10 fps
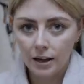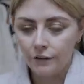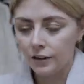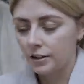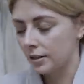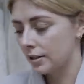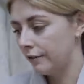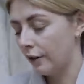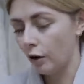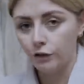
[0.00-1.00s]
If it doesn't
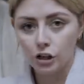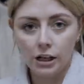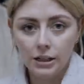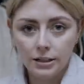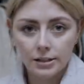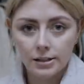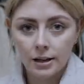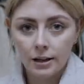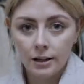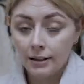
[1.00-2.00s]
involve jeans,
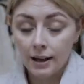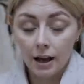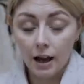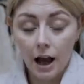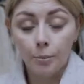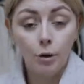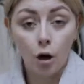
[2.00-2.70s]
I'm